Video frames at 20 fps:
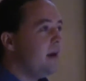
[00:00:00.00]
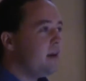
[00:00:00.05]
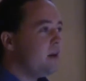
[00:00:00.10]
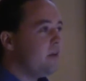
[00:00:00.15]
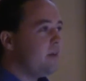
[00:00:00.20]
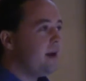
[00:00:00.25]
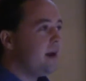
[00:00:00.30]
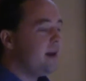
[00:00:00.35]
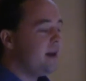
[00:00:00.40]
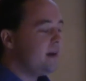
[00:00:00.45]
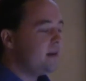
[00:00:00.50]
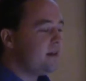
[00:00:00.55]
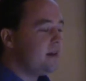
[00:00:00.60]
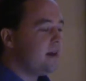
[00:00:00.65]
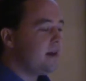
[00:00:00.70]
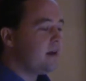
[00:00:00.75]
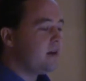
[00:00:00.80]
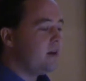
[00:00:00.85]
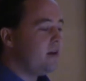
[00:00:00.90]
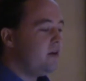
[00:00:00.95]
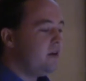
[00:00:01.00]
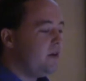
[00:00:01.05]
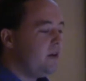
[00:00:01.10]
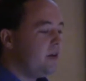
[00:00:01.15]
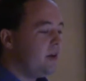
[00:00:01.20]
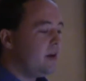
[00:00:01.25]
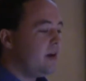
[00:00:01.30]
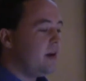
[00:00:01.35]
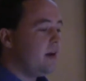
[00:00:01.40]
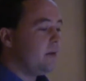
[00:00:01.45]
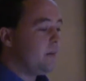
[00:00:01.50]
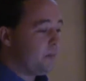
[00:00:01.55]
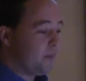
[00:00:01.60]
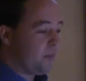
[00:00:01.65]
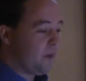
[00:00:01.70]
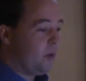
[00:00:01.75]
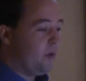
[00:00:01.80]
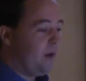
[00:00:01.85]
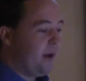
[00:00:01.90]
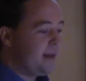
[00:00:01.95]
They're beginning to include
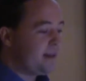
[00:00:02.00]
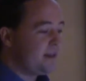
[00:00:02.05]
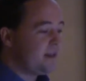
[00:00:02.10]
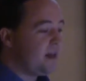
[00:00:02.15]
ways